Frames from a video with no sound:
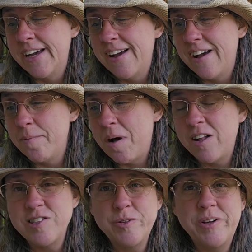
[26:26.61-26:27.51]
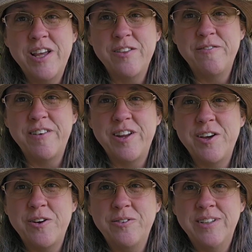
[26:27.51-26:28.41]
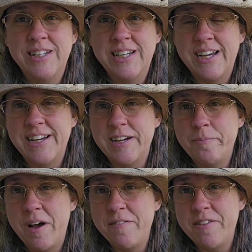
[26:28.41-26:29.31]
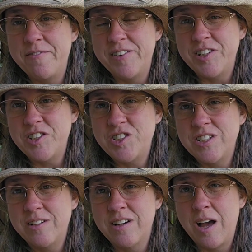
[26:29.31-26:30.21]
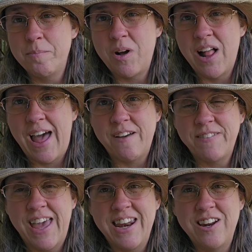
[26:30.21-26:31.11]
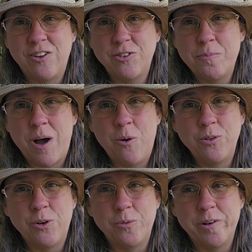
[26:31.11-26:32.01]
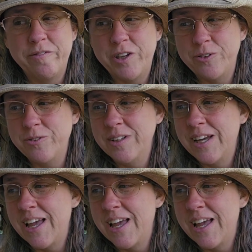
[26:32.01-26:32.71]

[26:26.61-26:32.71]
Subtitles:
I'll do another video of the finished Gumball Afghan, and I'll do my own little review,